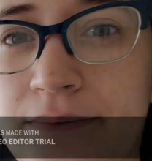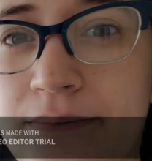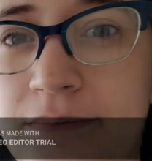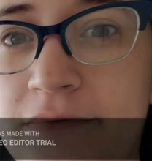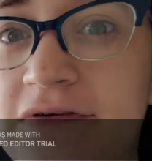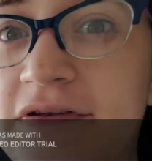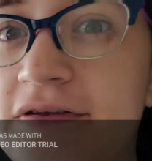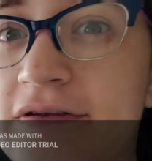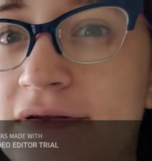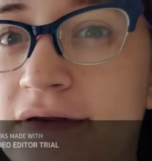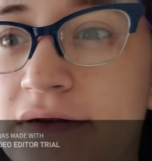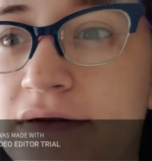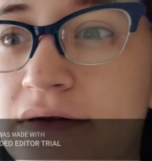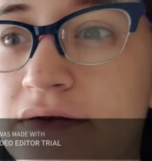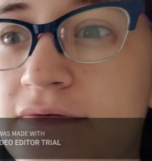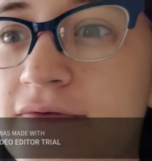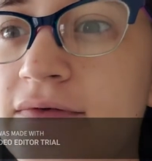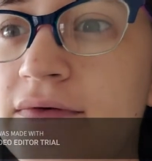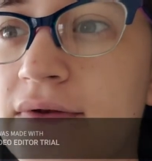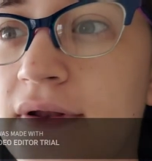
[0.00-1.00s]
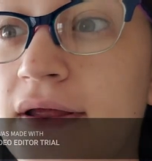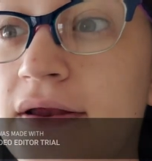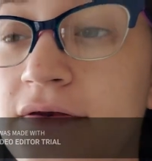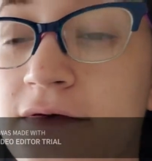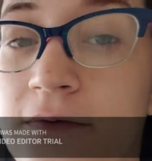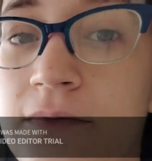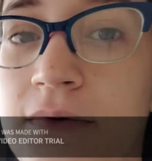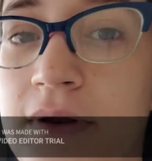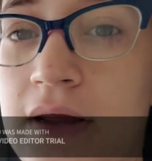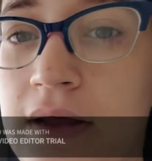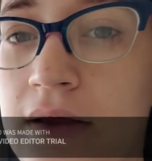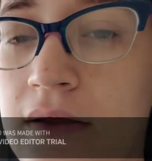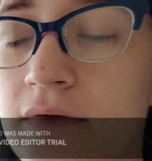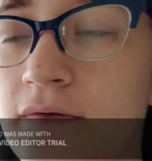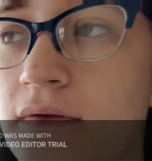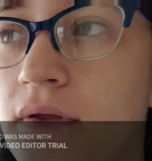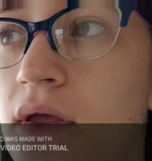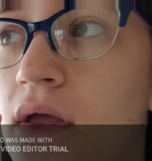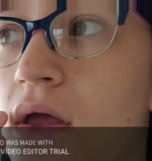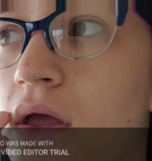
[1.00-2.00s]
which is in like 2 days,